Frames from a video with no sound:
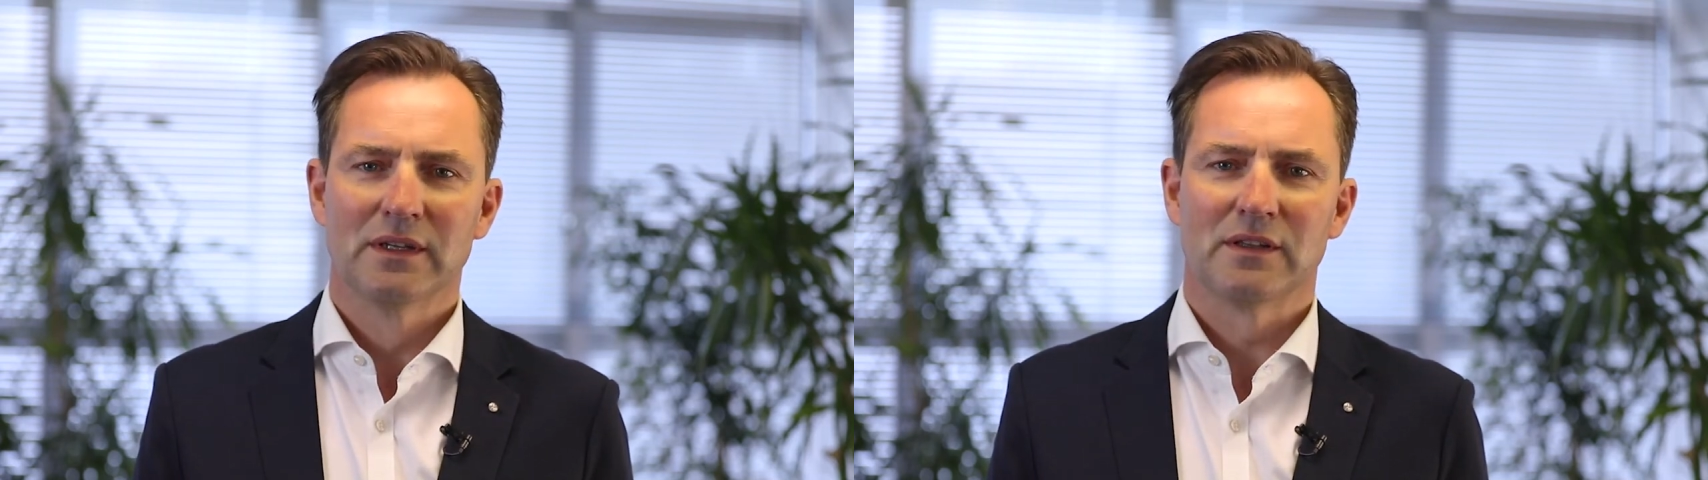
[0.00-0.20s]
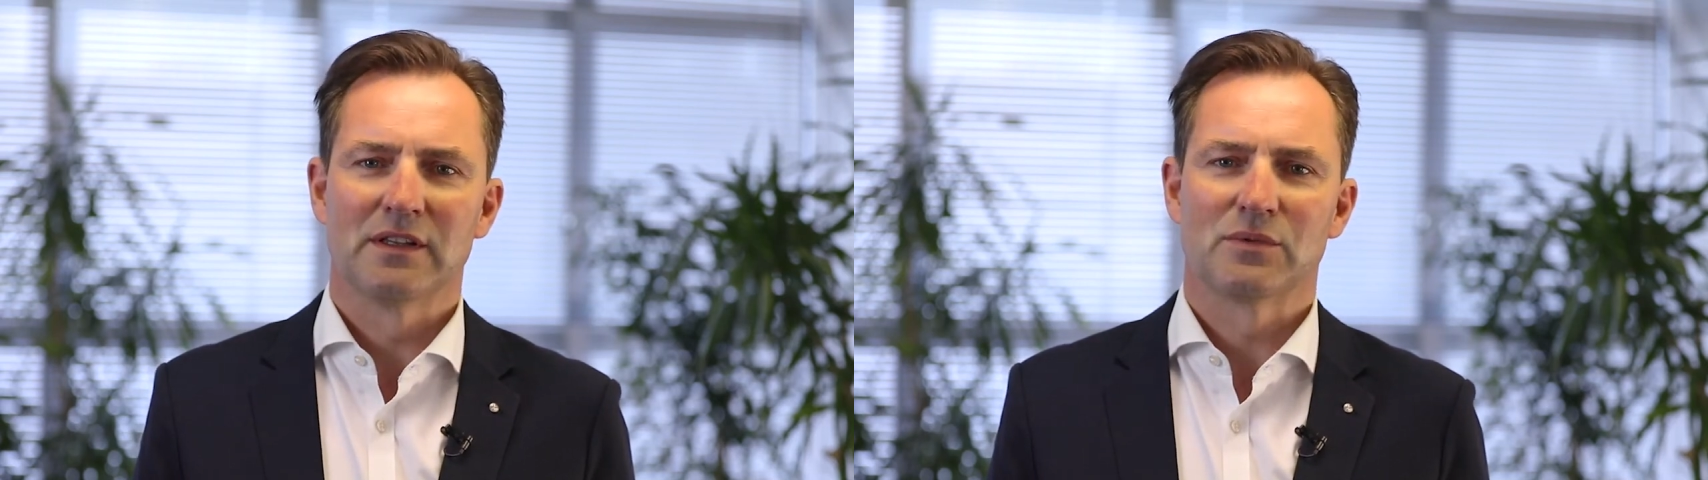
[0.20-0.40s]

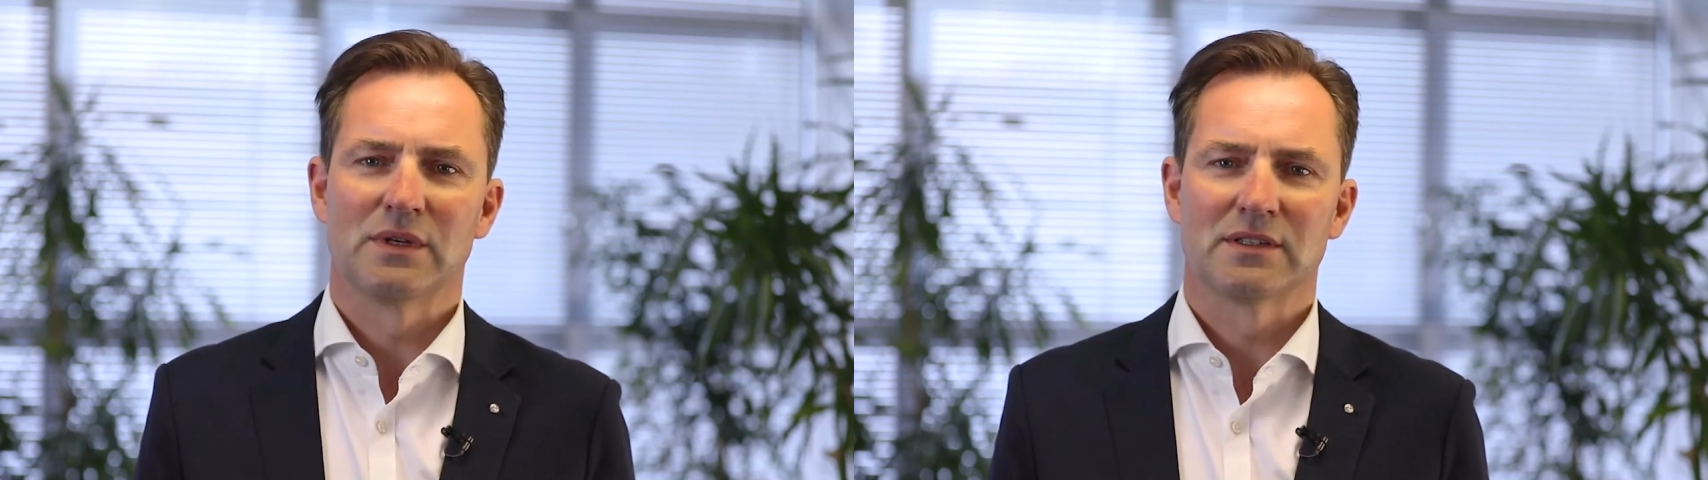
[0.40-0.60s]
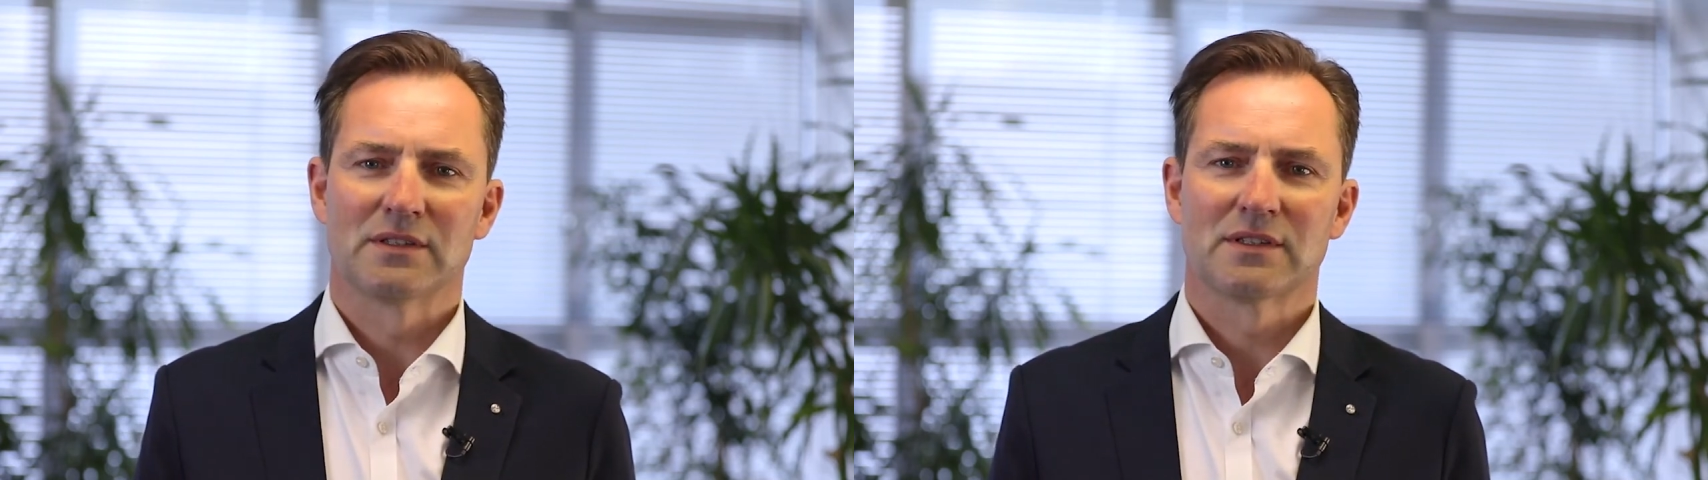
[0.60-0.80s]
these
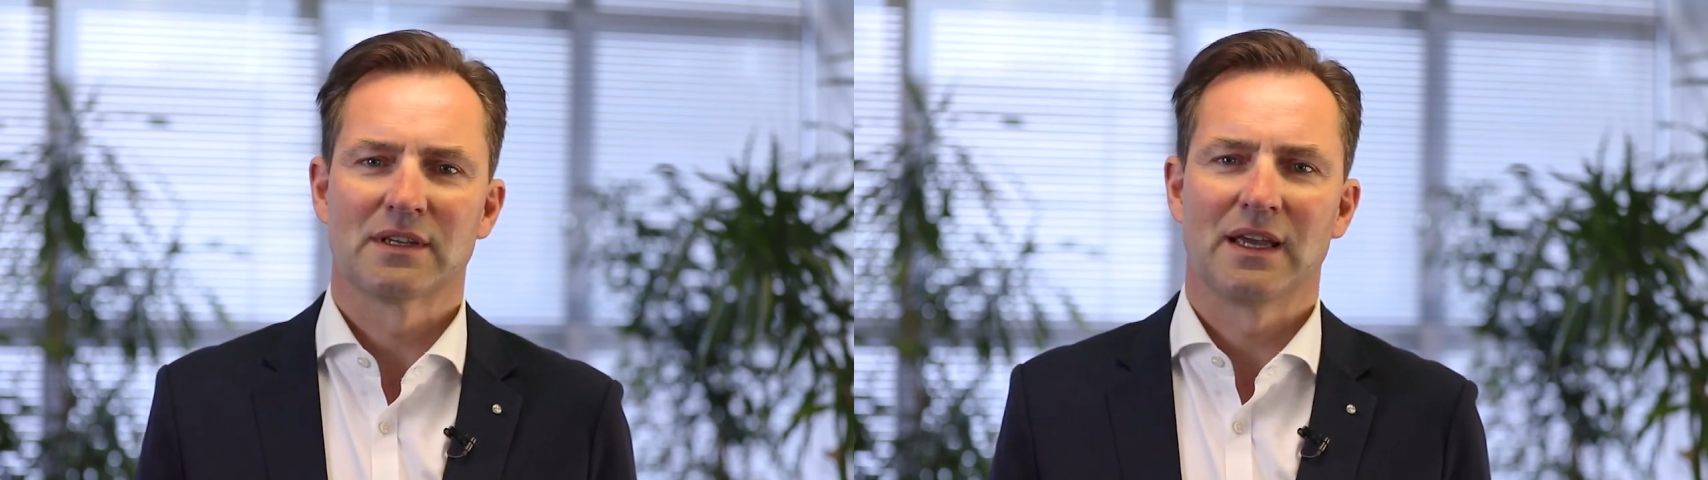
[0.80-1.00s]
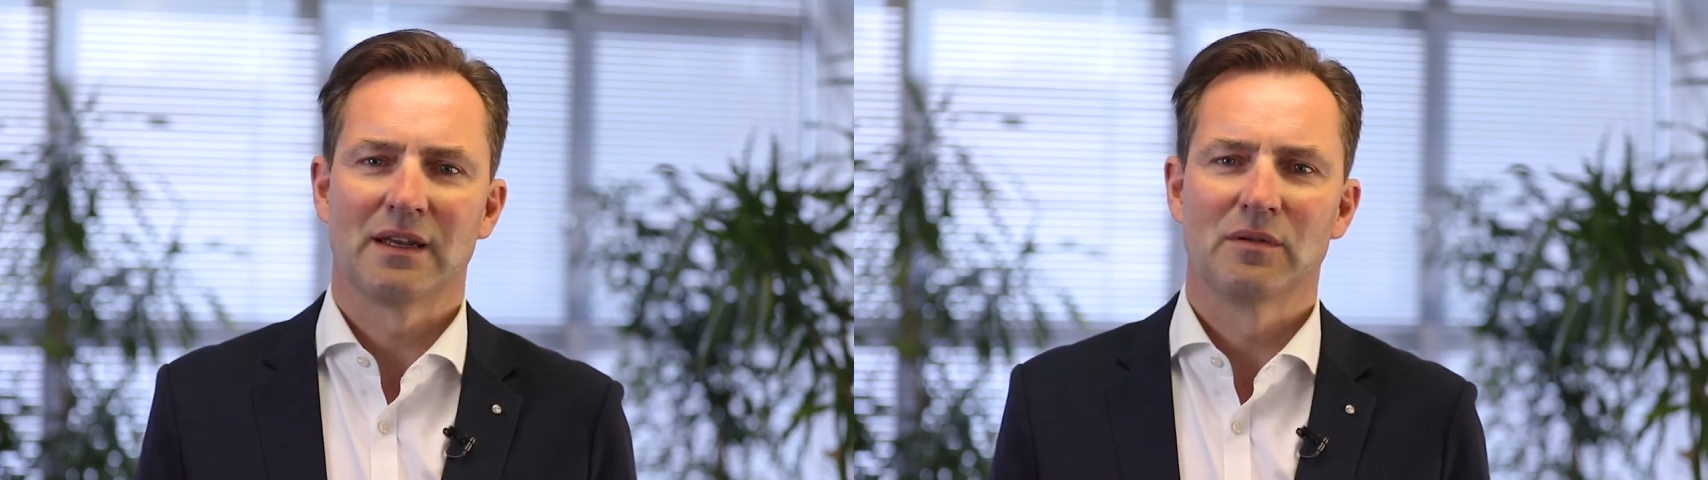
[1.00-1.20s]
reasons
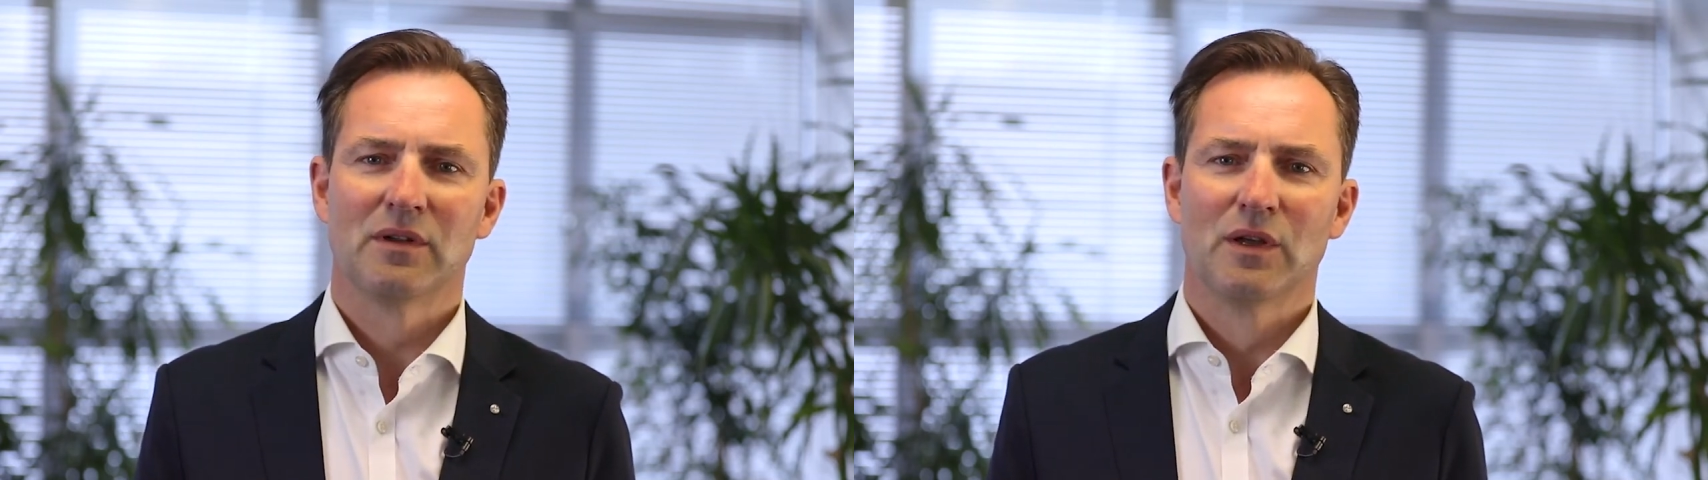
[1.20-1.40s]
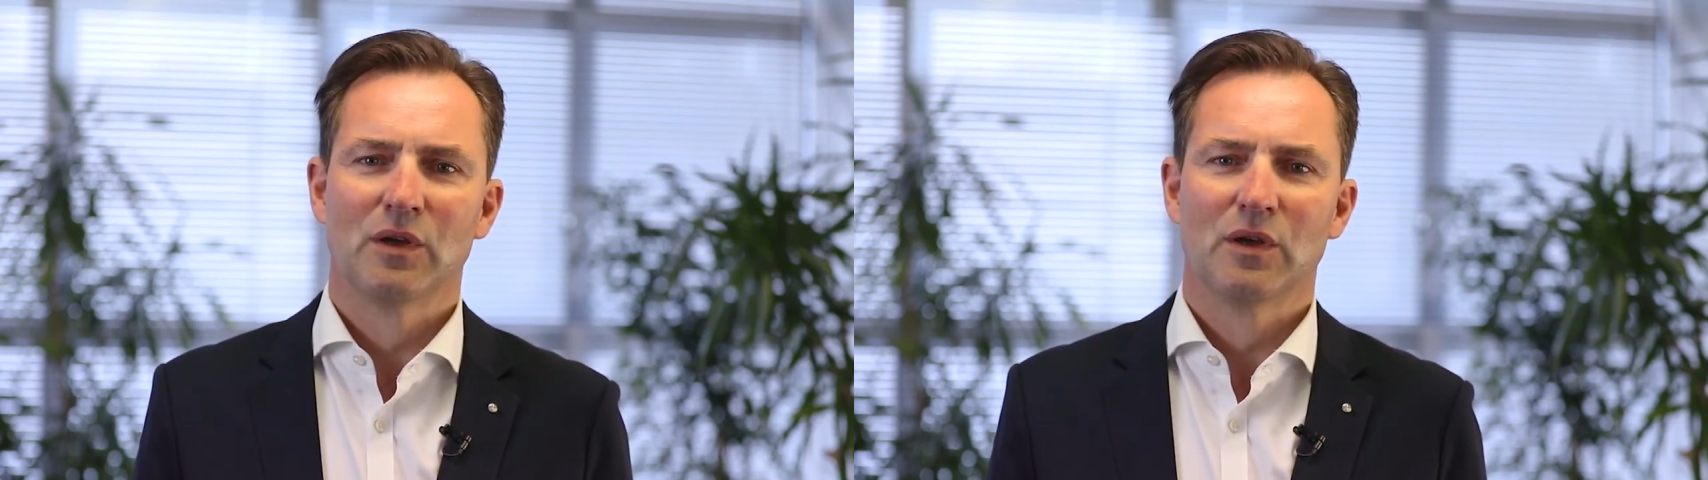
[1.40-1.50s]
can